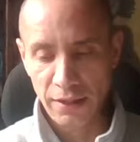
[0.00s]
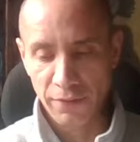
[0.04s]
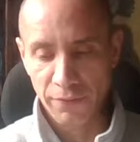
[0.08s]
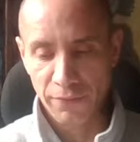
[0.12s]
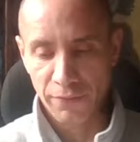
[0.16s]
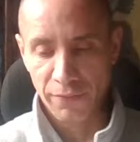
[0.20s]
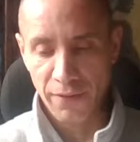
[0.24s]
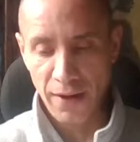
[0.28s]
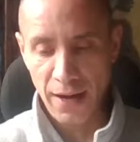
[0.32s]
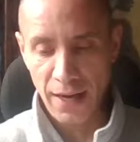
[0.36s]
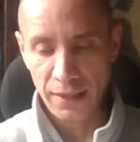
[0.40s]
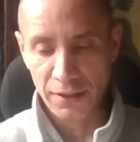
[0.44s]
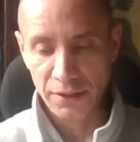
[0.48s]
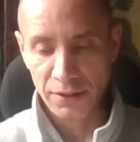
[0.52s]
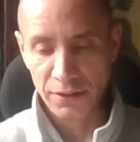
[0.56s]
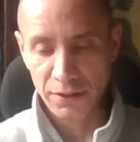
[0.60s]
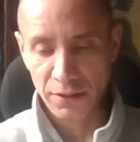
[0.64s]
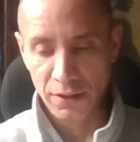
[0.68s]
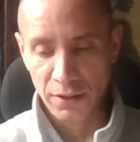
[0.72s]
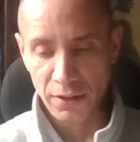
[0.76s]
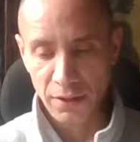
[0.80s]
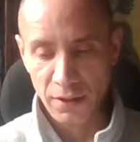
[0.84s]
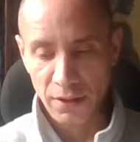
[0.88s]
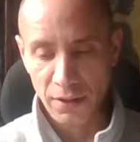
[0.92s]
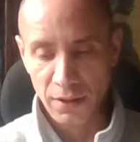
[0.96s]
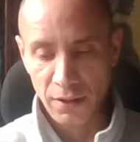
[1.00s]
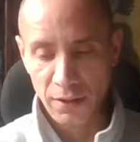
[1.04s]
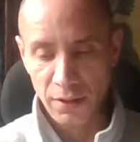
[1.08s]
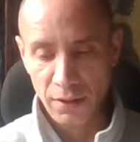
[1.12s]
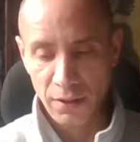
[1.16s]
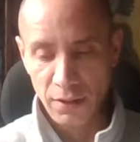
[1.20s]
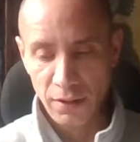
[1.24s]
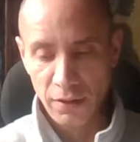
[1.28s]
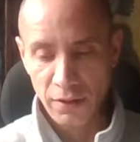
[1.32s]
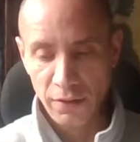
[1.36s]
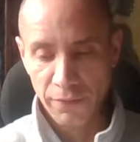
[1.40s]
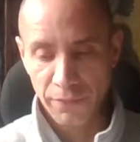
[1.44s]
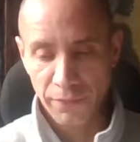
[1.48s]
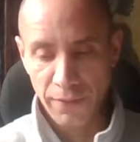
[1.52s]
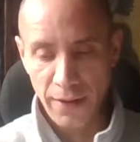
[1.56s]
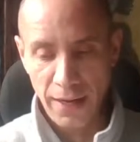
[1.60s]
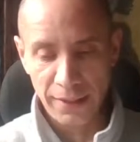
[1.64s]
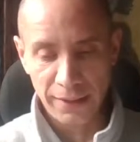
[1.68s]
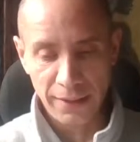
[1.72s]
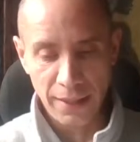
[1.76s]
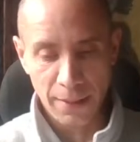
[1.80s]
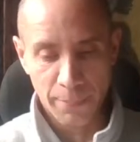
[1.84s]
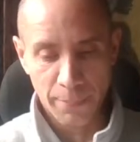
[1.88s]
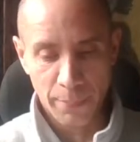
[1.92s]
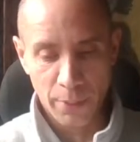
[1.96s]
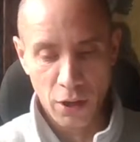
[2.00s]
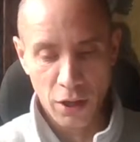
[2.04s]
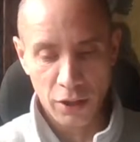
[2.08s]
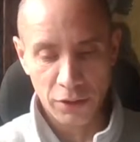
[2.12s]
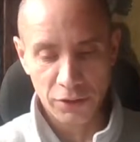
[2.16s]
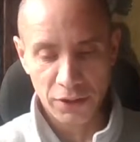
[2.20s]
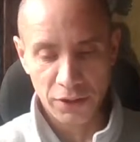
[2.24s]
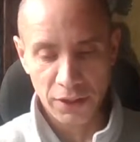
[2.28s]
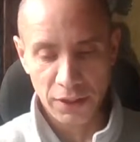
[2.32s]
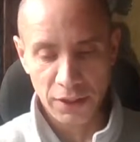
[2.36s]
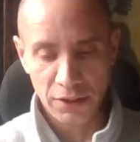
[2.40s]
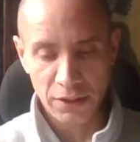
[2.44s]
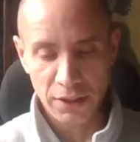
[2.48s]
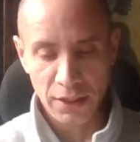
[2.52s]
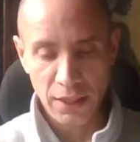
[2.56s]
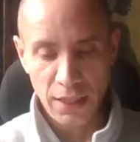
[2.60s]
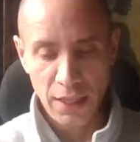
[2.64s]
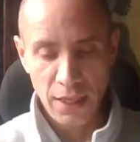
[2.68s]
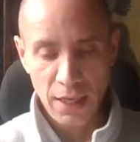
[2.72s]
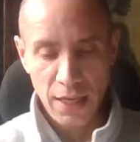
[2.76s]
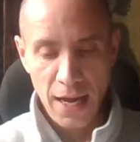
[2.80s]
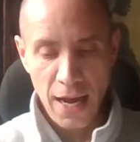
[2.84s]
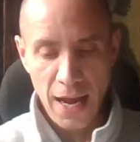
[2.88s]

leader, the fact that parties